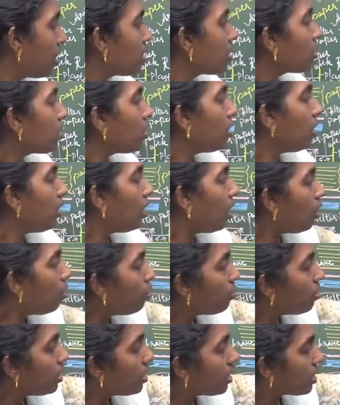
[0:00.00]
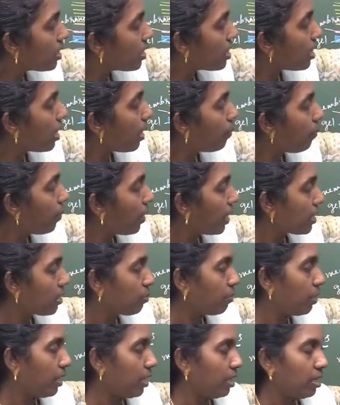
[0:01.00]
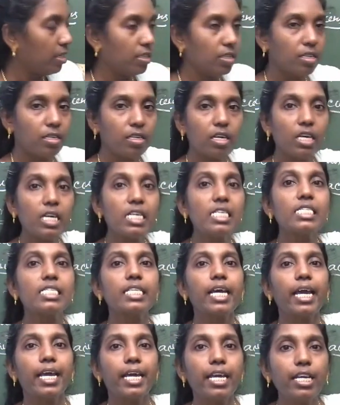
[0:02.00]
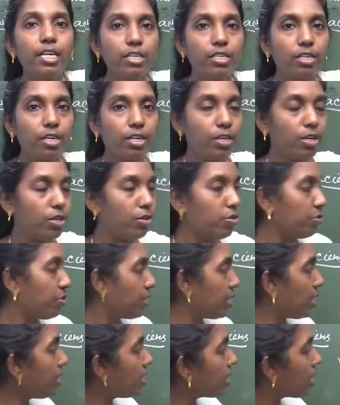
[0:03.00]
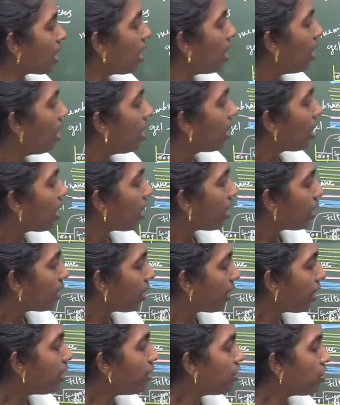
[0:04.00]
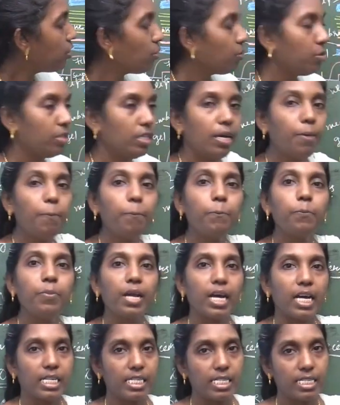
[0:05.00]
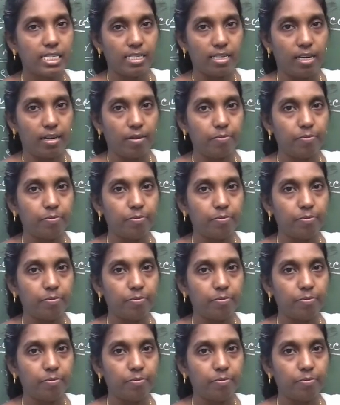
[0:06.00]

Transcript: So, now this TI plasmid is introduced into the plant cell.